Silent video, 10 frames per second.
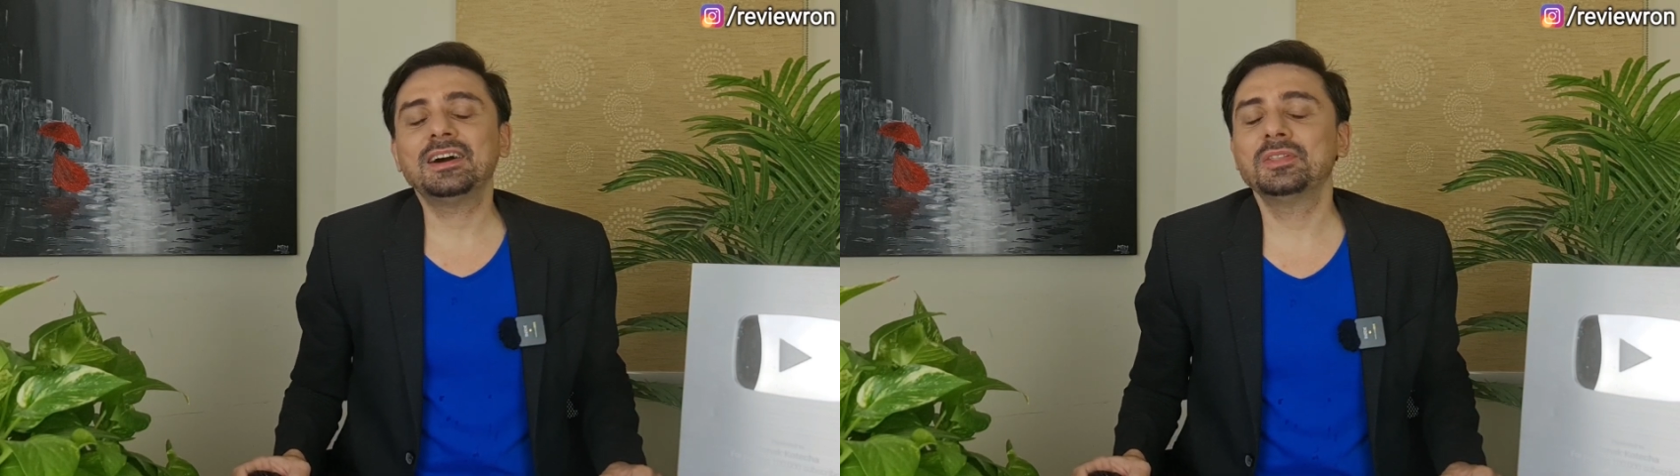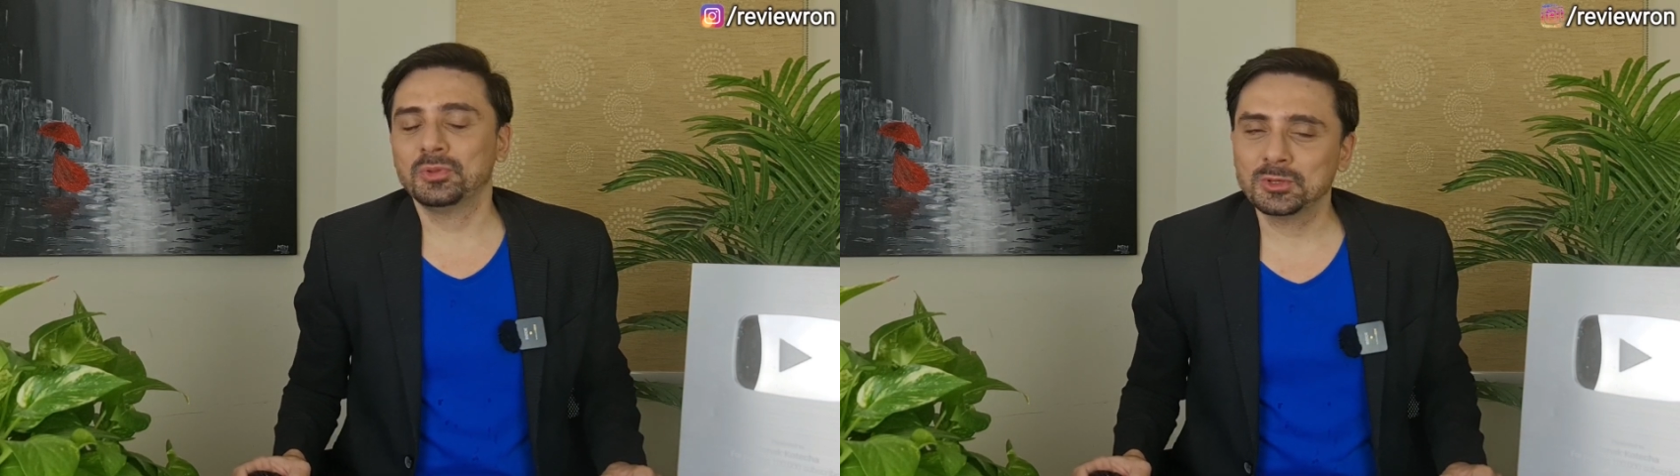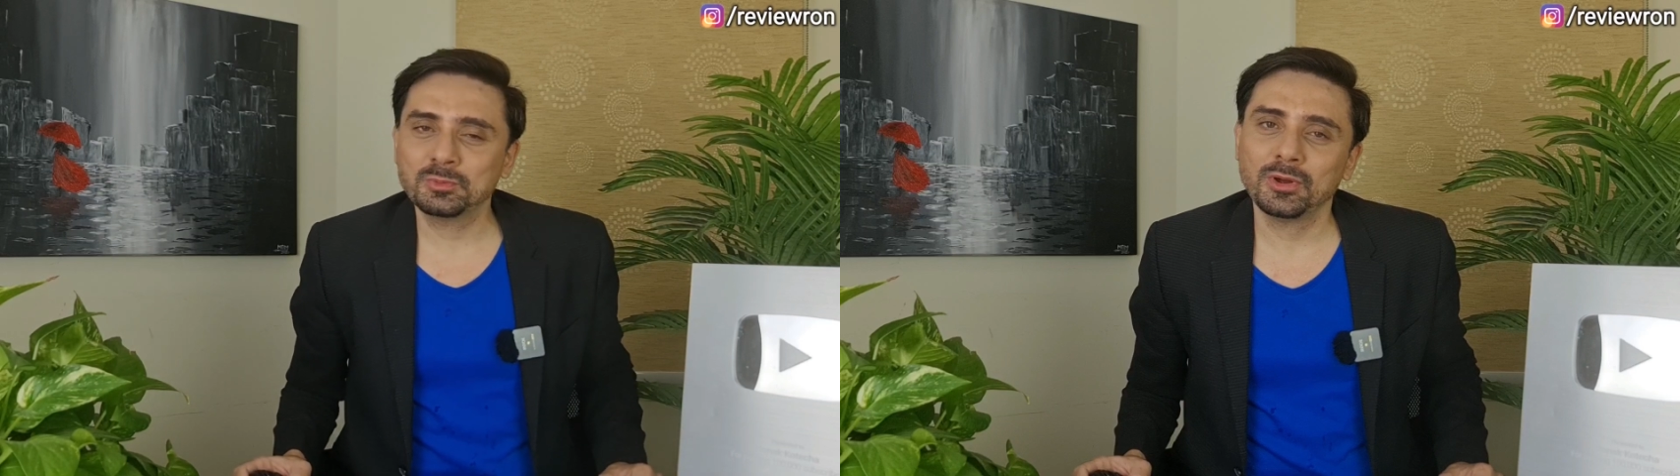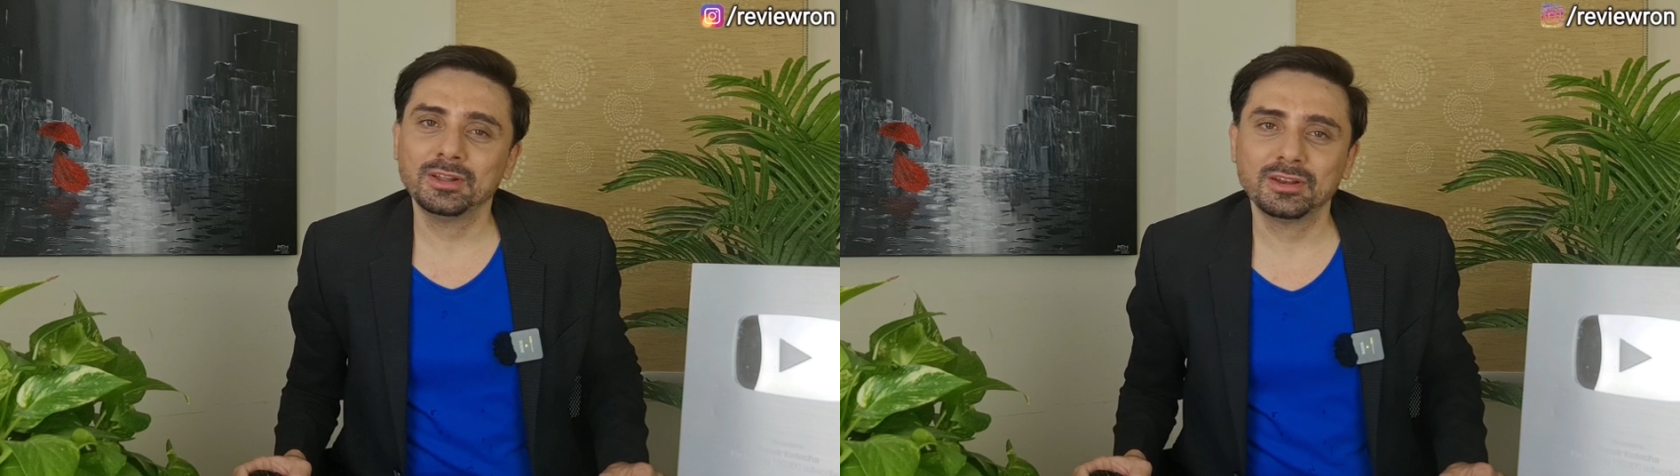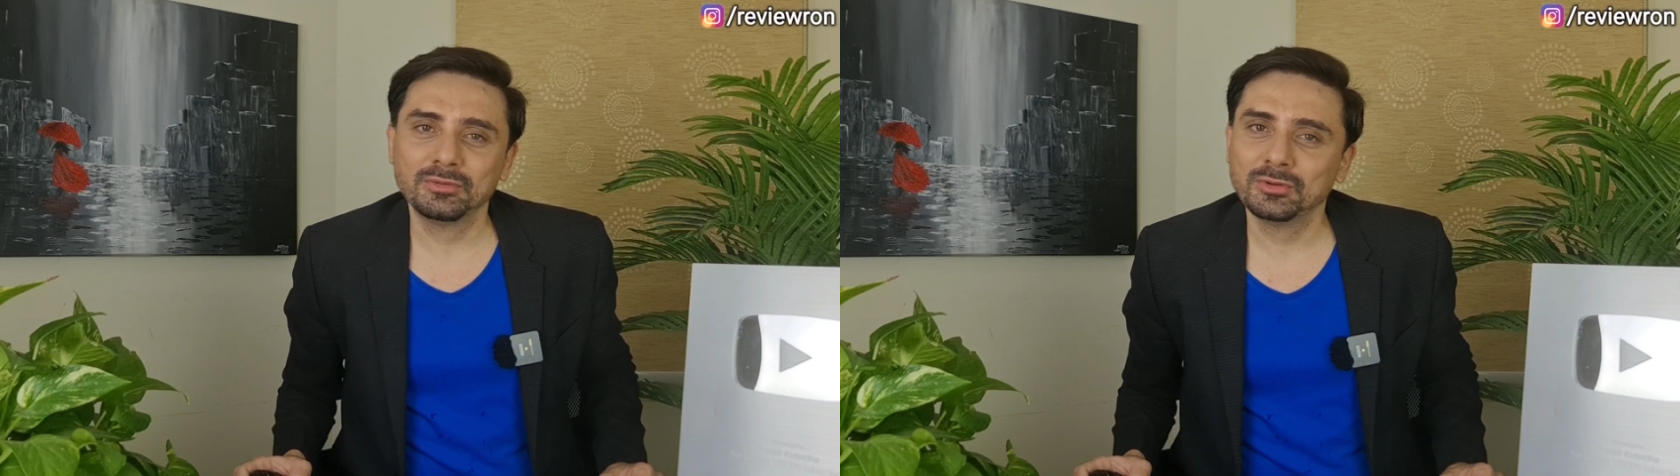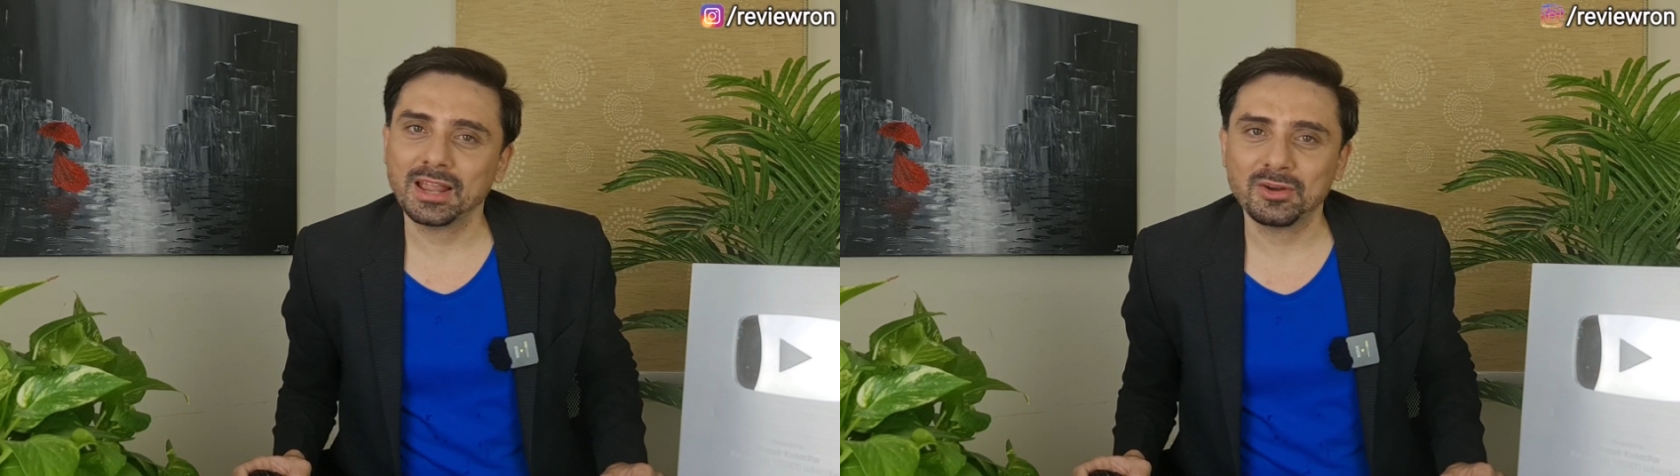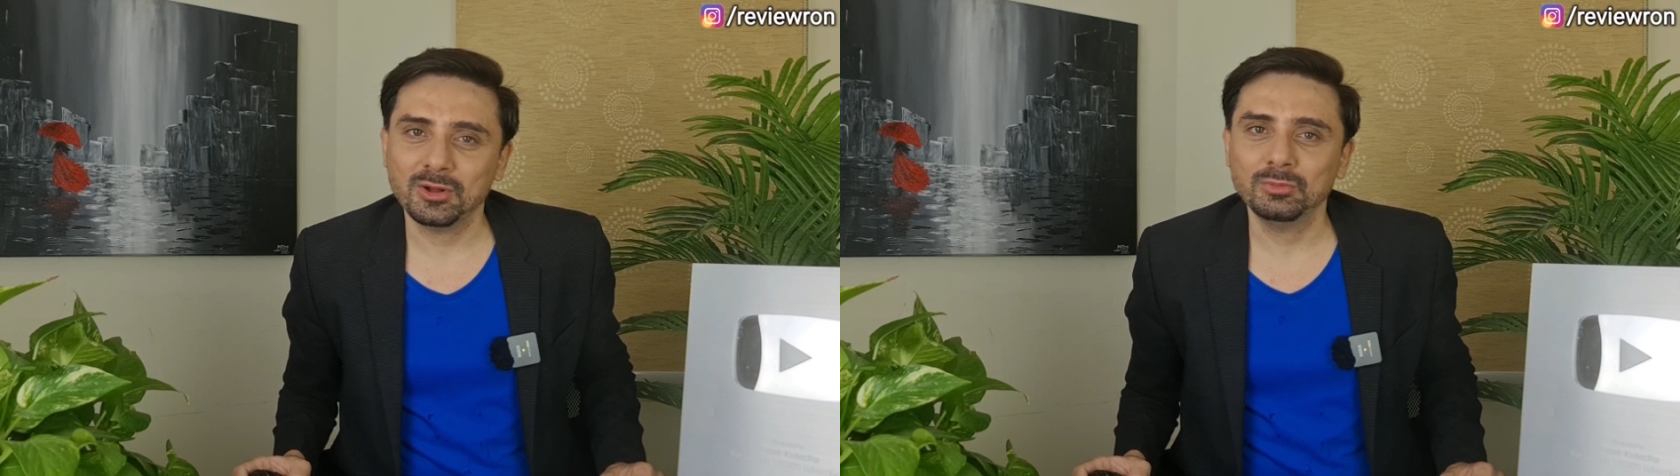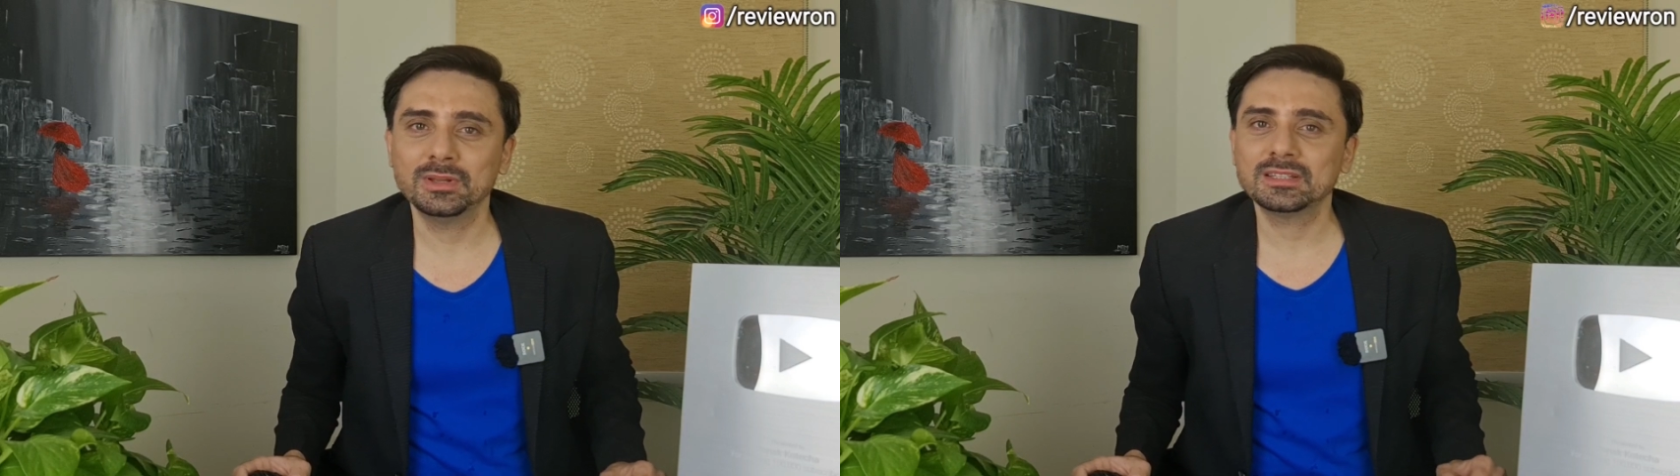a no spoiler review, like
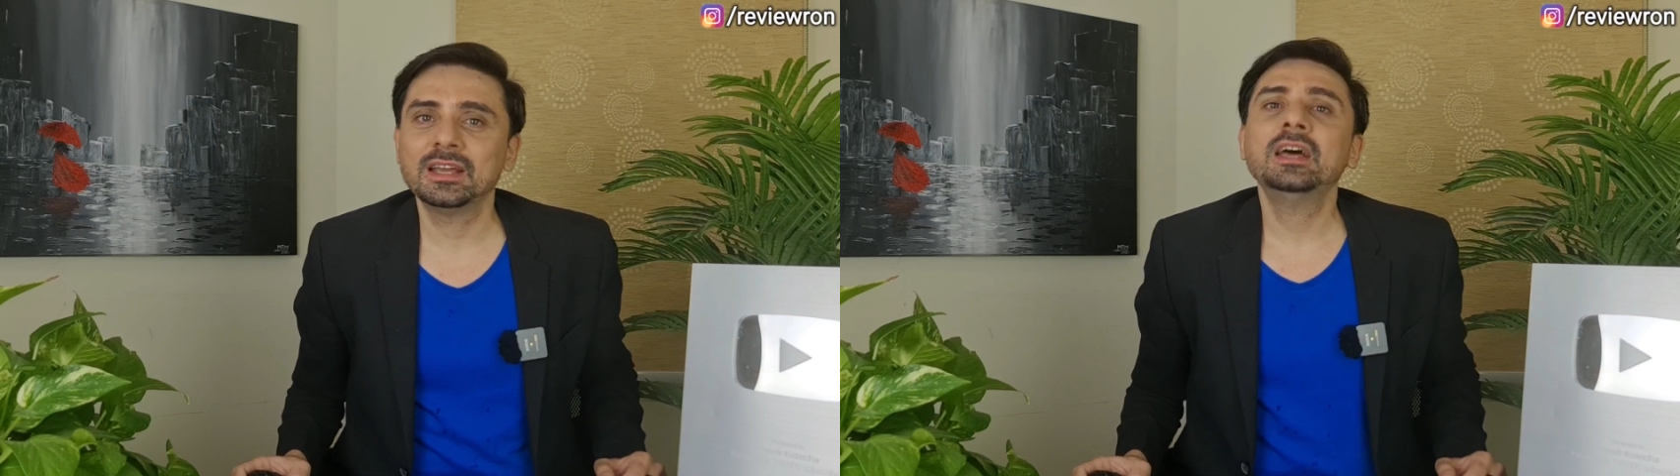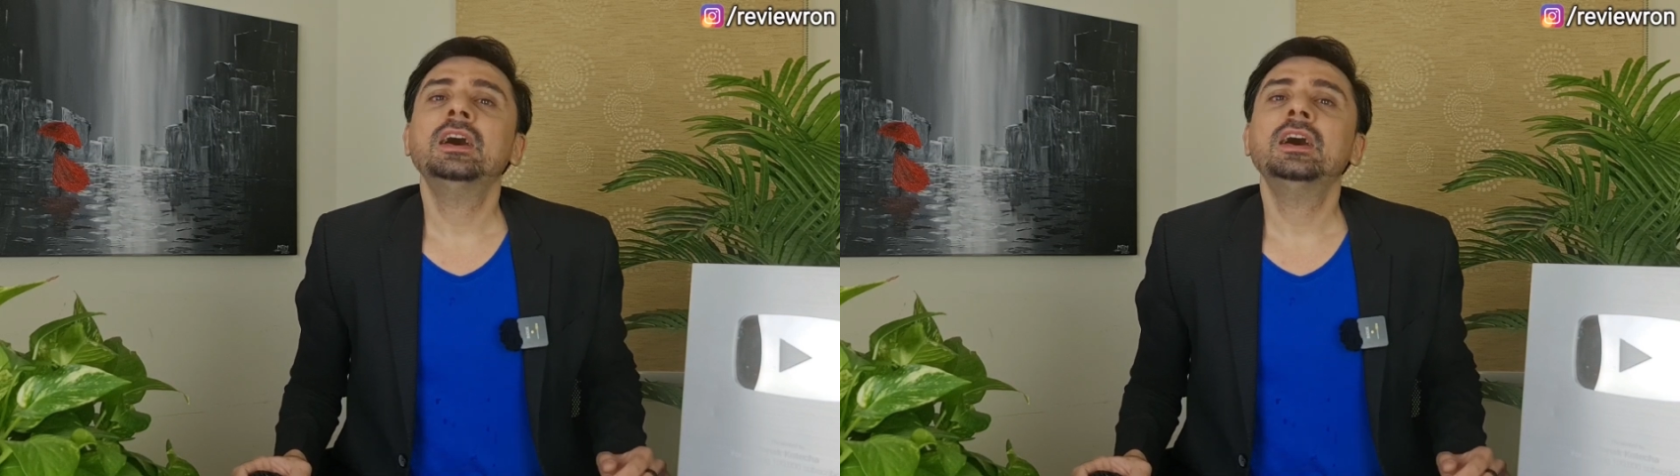always.